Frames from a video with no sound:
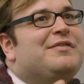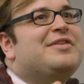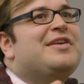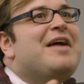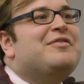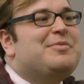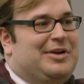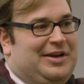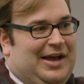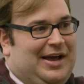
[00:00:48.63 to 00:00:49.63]
if it's
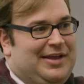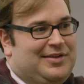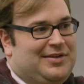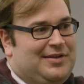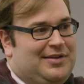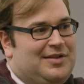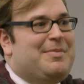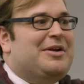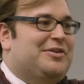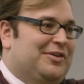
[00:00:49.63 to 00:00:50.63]
everybody dies. It's a
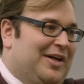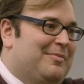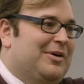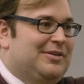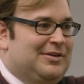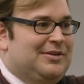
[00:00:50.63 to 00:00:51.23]
better dilemma.